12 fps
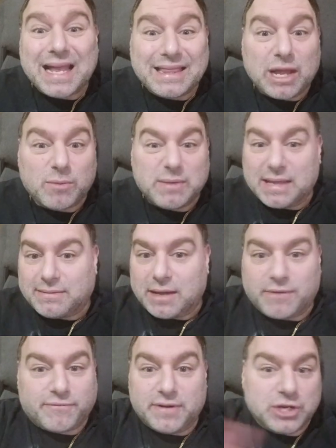that they're that
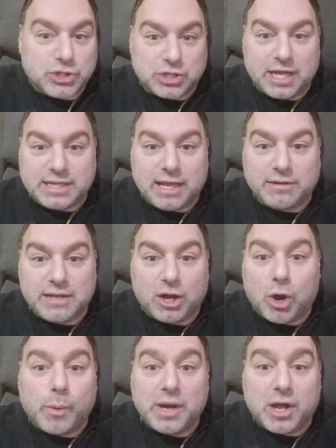they're finished, like they they're
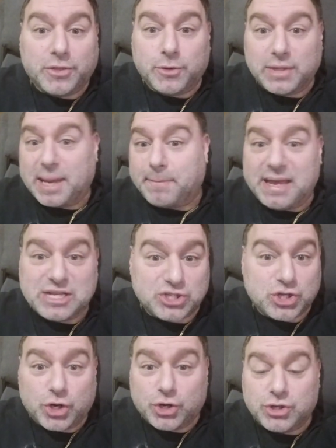going under, like
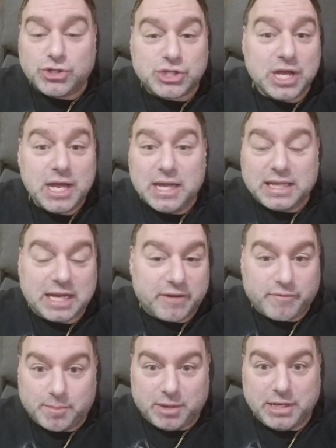bastards, like
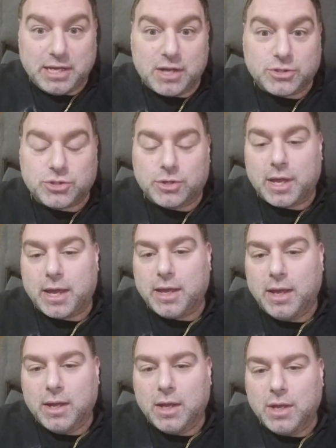everybody else. Okay,
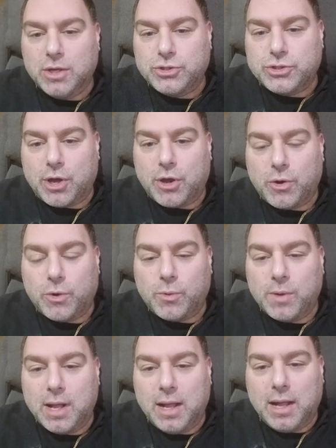
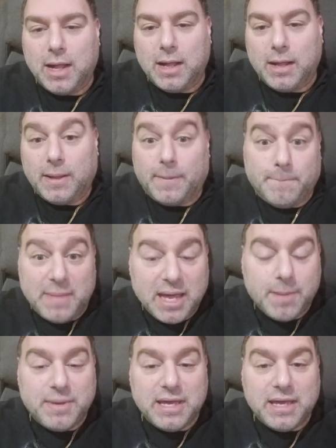so
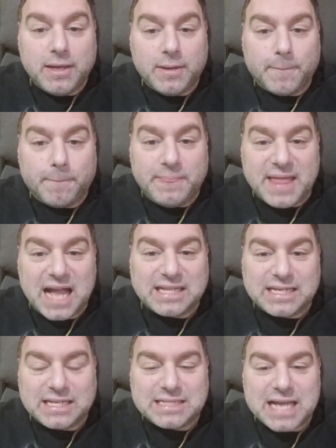maybe
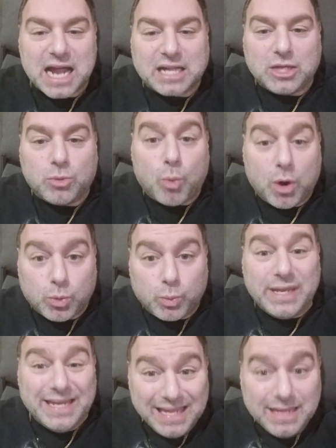that's exactly what
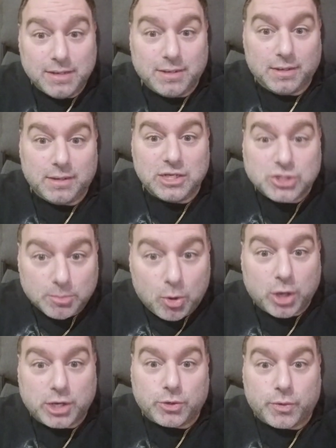we need is a
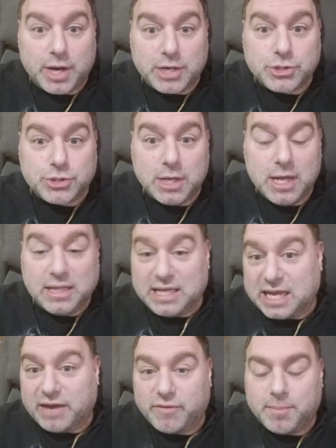market crash.
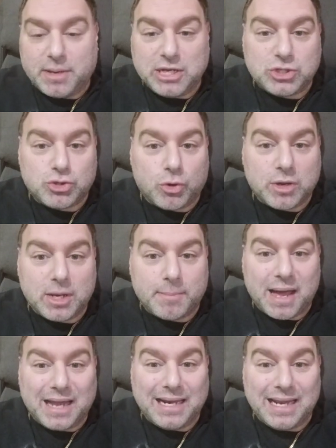Like everybody's talking
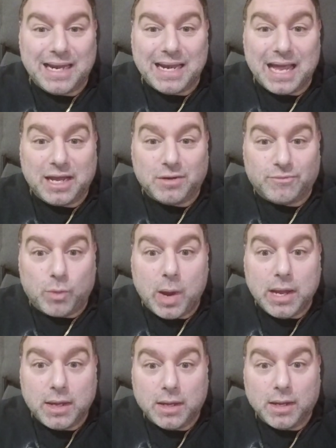about it in a negative
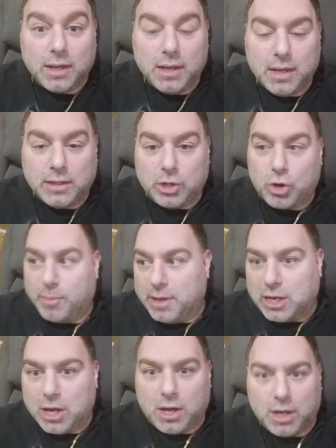way, like oh
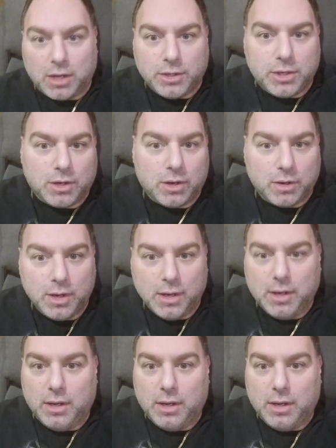my god, you know.